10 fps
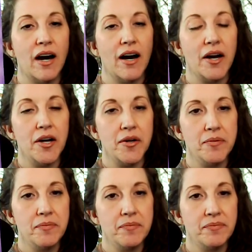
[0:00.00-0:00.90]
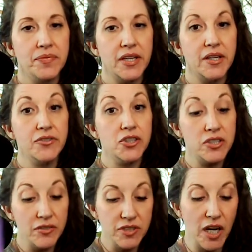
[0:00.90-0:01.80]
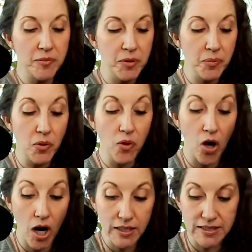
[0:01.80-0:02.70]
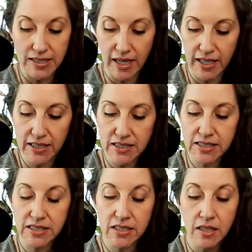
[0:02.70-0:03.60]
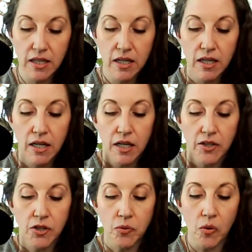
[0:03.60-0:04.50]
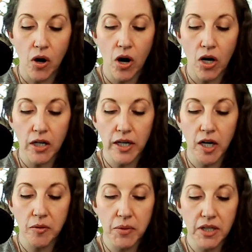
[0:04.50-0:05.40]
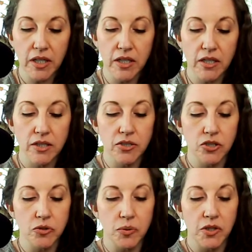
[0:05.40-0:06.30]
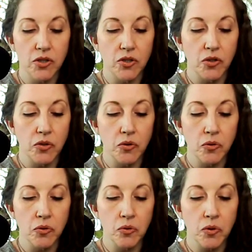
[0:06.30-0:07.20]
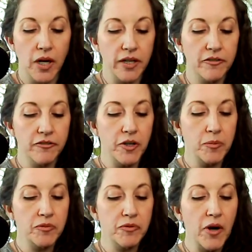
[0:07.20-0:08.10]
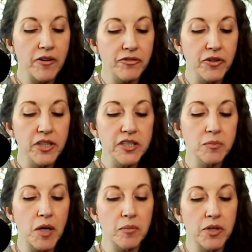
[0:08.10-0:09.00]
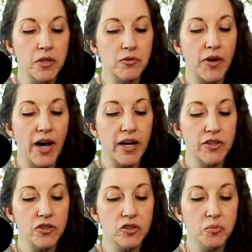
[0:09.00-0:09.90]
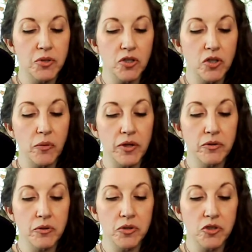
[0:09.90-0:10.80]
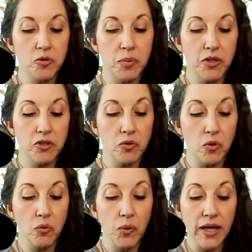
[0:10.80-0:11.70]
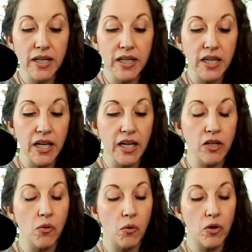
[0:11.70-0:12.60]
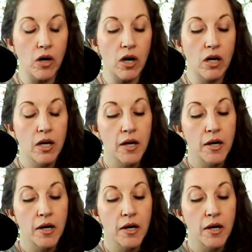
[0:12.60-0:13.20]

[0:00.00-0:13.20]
Um, give yourself time to process. You are coming into a new kind of frame of reference. Maybe you've had your, you're going through your spiritual awakening or